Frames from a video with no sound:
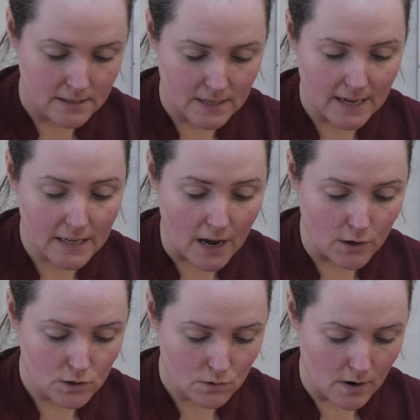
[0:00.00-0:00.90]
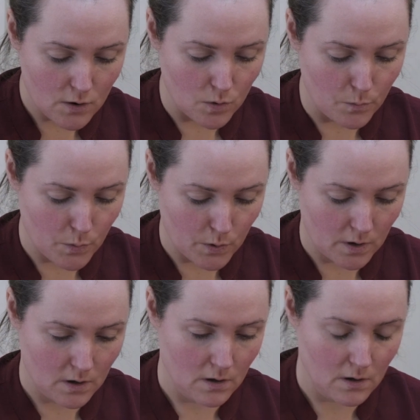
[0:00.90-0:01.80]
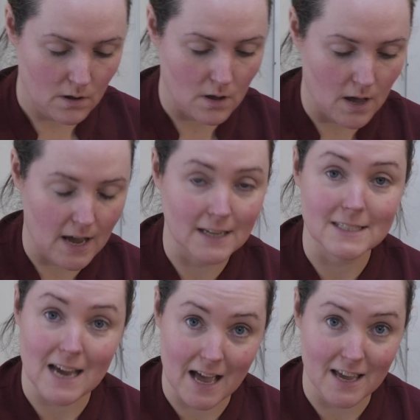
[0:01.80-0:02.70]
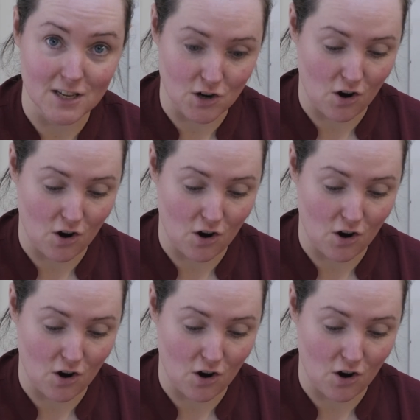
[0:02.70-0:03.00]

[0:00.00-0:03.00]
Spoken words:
take it out to our hoop and tie it